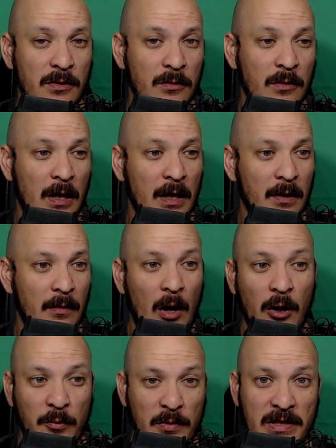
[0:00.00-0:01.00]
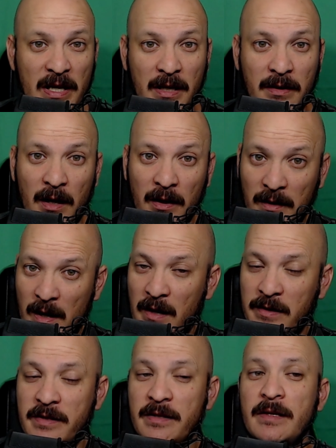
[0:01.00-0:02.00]
100%
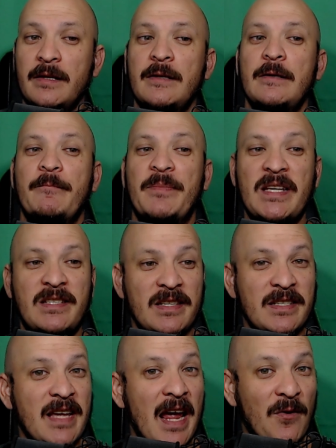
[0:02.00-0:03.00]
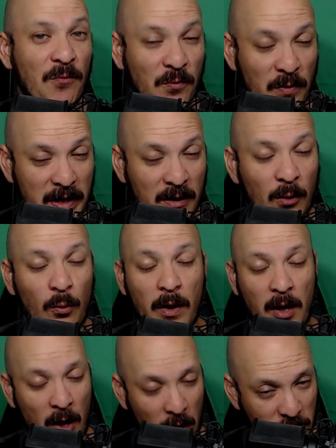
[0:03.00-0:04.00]
unlocks. This is a real
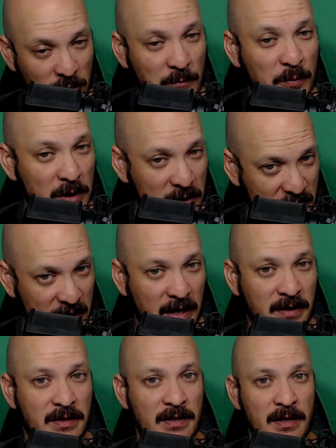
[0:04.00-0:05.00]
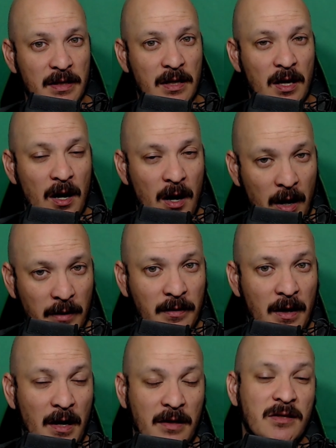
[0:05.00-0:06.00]
100%
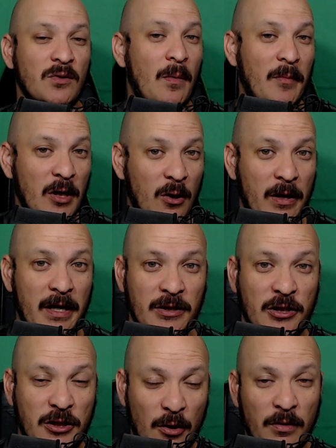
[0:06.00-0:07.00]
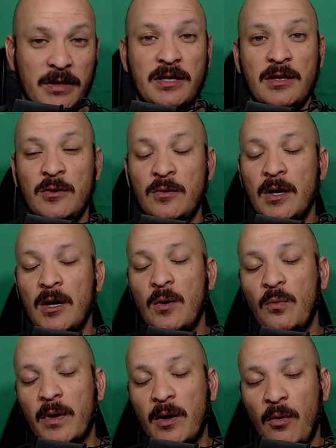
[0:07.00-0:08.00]
unlock. So I'm going to go ahead and show it to you.
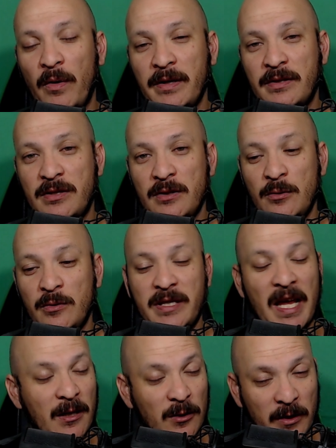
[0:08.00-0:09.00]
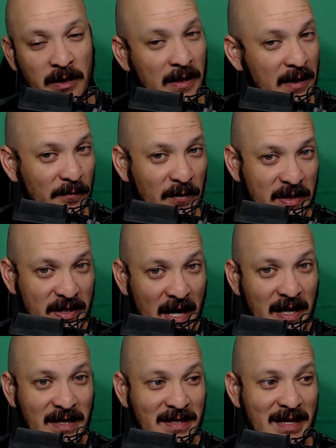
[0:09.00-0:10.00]
We're going to take a look at the different
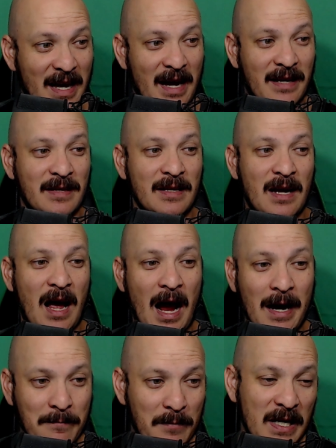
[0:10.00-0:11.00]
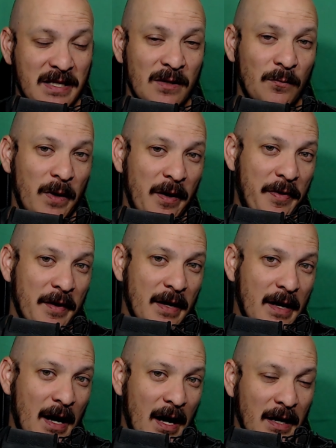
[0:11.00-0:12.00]
settings that I'm messing with,
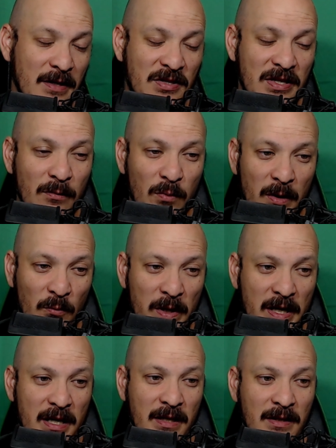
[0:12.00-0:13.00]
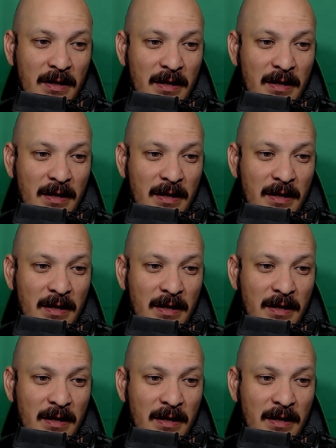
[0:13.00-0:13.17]
see what we can